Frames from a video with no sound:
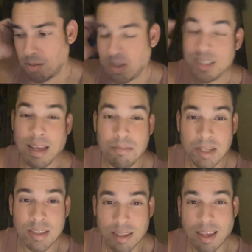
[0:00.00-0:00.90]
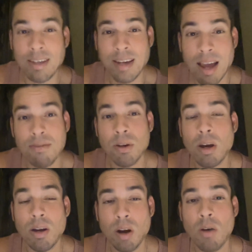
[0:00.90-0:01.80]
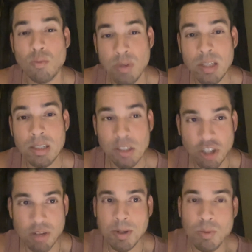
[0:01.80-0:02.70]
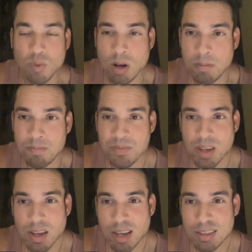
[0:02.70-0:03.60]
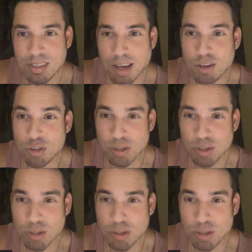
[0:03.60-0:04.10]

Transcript: because that means that they can have a real legitimate run at the title.